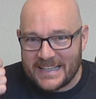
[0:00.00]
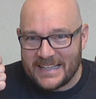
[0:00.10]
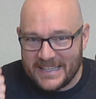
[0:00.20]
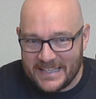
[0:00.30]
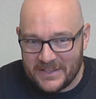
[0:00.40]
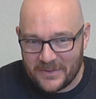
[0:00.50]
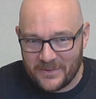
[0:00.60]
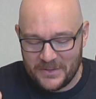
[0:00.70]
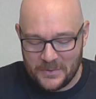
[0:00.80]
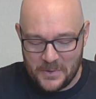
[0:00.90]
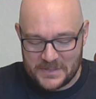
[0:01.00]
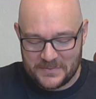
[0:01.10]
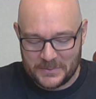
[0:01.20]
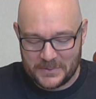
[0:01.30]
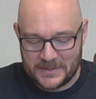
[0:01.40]
hear the noise
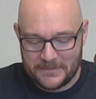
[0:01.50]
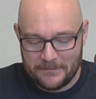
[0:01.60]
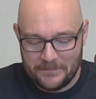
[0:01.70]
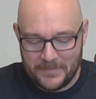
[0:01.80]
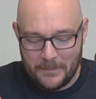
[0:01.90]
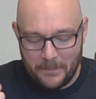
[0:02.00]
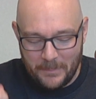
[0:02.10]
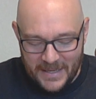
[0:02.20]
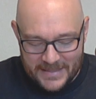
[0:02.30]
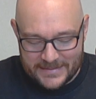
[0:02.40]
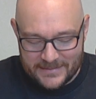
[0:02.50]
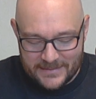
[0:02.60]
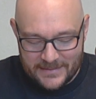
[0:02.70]
floor, but